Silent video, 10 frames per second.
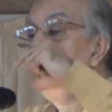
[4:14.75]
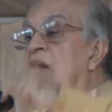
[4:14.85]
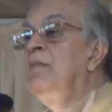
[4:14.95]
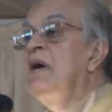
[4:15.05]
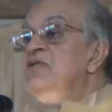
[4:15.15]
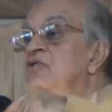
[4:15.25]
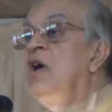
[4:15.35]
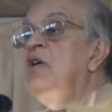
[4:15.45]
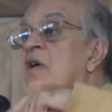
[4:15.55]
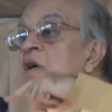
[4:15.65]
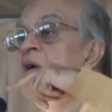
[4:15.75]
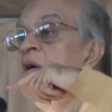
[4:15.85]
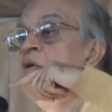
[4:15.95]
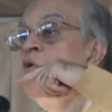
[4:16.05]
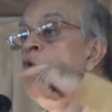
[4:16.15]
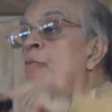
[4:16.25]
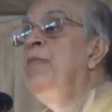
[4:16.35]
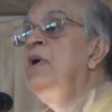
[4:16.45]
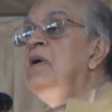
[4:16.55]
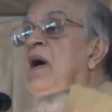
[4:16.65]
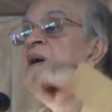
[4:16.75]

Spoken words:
Dharma is not open